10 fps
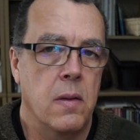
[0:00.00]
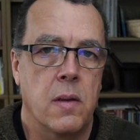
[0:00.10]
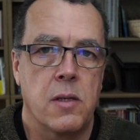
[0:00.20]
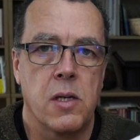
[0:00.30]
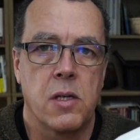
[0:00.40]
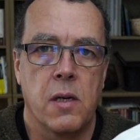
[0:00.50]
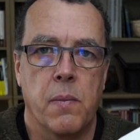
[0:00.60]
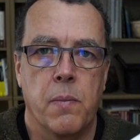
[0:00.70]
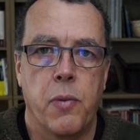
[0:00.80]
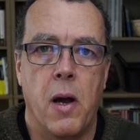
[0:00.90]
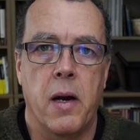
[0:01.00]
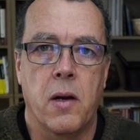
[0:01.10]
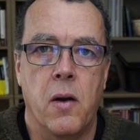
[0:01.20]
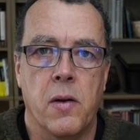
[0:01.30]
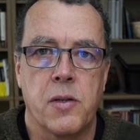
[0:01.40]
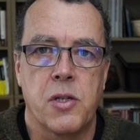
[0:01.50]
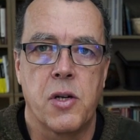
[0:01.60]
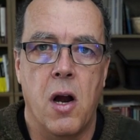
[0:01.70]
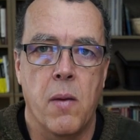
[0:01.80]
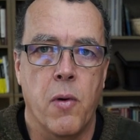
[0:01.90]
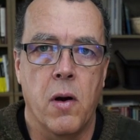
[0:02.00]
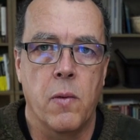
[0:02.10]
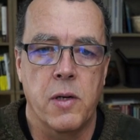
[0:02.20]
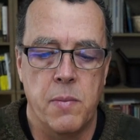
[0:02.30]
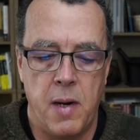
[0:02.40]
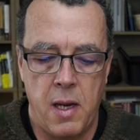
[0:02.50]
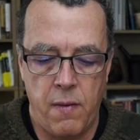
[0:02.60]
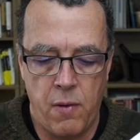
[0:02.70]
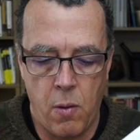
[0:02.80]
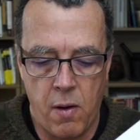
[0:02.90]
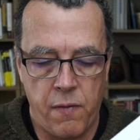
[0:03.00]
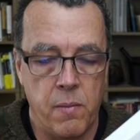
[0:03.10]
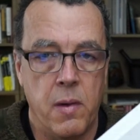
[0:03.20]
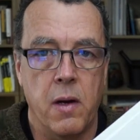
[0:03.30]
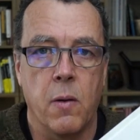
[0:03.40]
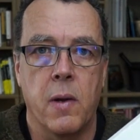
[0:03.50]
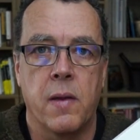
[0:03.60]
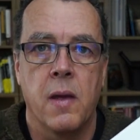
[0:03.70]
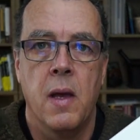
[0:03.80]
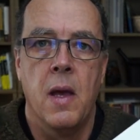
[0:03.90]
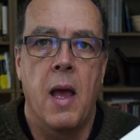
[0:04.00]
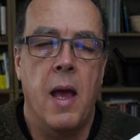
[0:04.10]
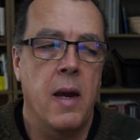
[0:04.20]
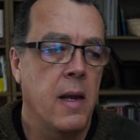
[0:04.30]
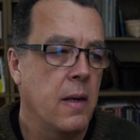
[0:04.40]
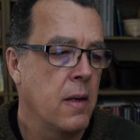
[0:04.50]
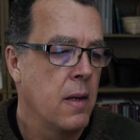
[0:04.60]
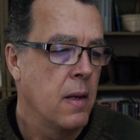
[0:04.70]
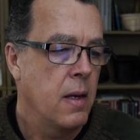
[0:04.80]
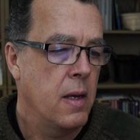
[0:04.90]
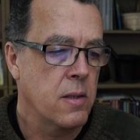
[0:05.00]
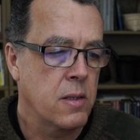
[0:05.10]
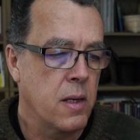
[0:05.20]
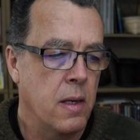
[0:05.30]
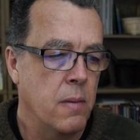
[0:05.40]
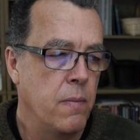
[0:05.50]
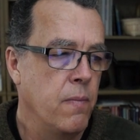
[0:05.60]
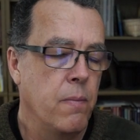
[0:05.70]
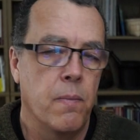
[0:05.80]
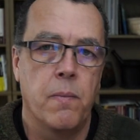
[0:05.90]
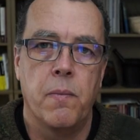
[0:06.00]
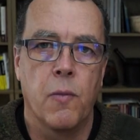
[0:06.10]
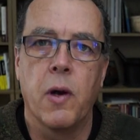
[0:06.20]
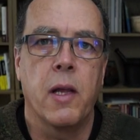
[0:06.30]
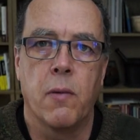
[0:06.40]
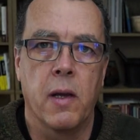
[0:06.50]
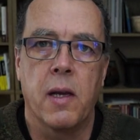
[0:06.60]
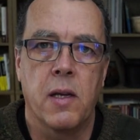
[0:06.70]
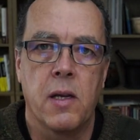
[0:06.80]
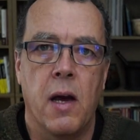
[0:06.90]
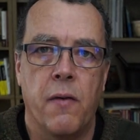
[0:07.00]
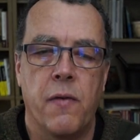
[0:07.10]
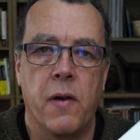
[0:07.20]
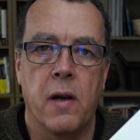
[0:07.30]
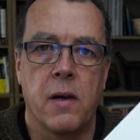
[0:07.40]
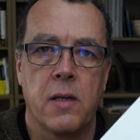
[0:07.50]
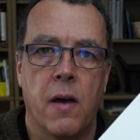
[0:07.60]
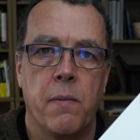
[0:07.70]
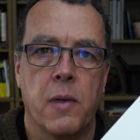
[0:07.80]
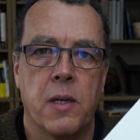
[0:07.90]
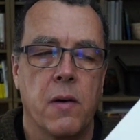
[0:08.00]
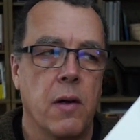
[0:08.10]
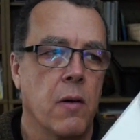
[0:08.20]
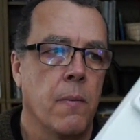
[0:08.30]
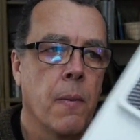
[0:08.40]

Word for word: This is a product called Starboard which many of you are familiar with and it is uh, really, really a tough, uh, tough material.